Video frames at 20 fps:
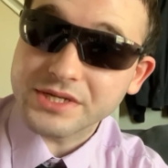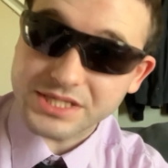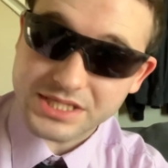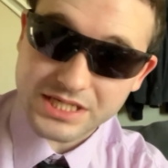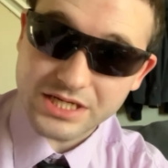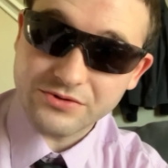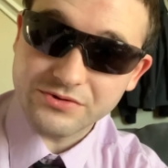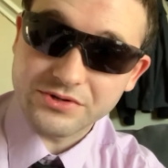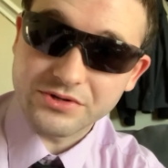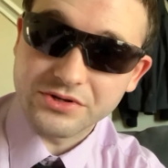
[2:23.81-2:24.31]

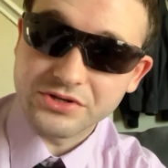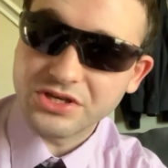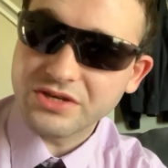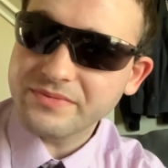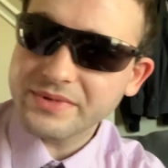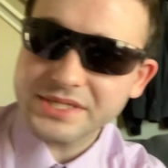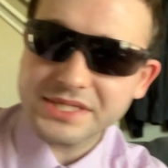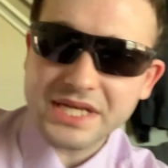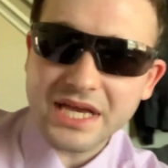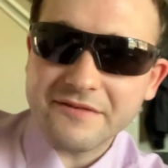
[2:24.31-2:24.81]
cereal, you
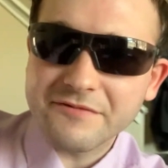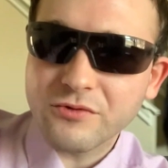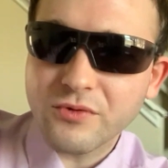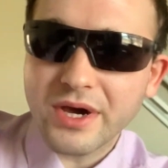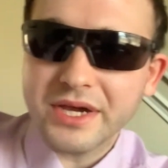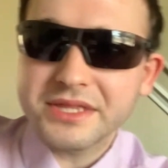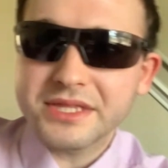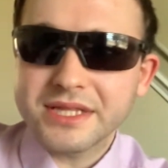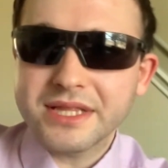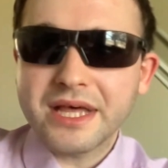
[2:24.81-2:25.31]
must have
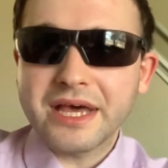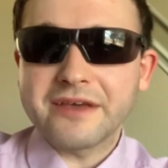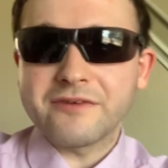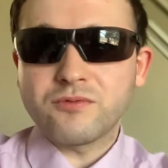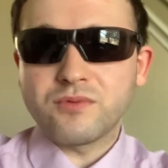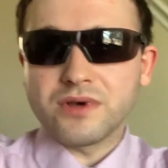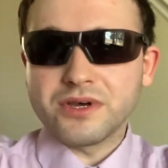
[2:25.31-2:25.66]
quite the life.